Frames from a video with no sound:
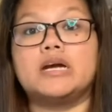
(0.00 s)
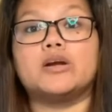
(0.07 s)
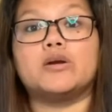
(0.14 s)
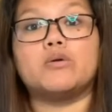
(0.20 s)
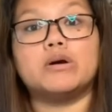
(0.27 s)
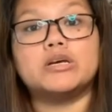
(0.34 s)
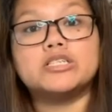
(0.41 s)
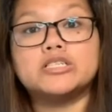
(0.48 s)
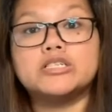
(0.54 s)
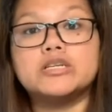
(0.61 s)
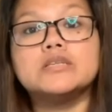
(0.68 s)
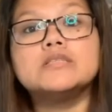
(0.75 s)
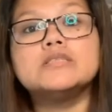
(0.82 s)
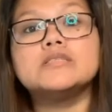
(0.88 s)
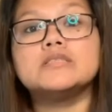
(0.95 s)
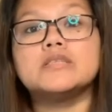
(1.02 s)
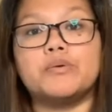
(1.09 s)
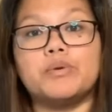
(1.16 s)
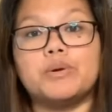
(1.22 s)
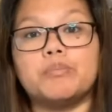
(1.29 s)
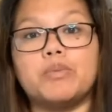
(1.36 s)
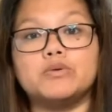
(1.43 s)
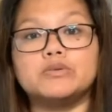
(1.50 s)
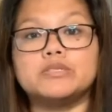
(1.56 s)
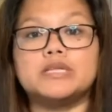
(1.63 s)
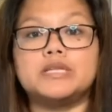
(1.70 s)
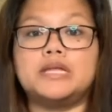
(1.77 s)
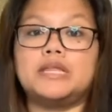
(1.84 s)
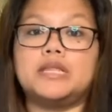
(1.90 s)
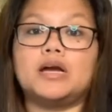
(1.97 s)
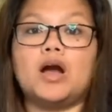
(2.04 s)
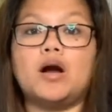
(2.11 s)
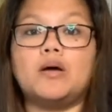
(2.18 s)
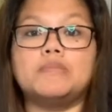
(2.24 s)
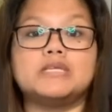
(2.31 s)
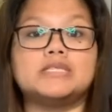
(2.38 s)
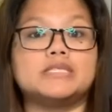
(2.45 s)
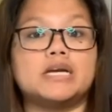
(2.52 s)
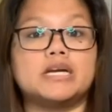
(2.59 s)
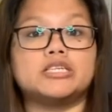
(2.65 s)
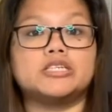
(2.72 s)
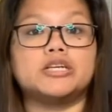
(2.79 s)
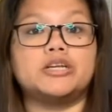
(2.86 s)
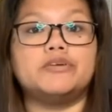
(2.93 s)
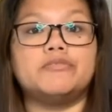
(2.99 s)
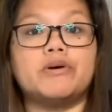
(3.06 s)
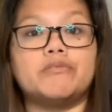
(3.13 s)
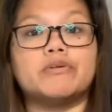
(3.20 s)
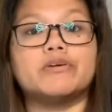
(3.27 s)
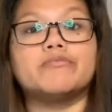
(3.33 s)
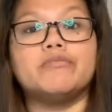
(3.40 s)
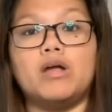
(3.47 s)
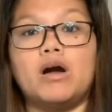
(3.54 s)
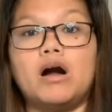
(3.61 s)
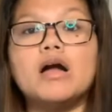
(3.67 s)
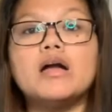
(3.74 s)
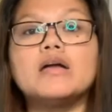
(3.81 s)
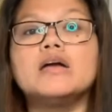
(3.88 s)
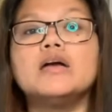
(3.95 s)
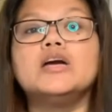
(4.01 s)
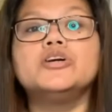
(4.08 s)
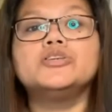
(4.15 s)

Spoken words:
our questions that were posted in the comment section of our vlog.